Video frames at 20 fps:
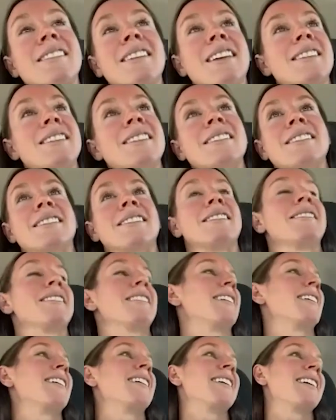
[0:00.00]
it's
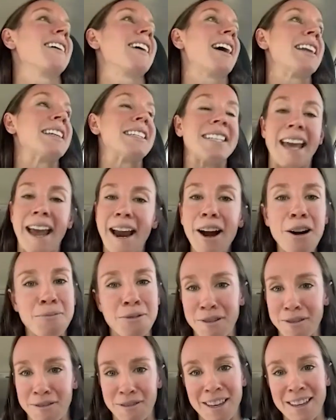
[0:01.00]
a
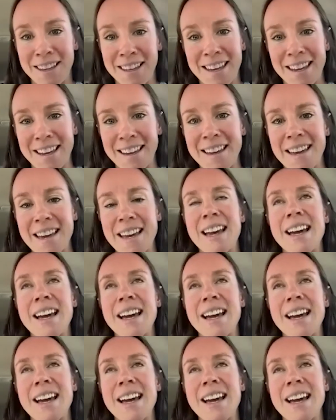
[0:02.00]
terrible feeling.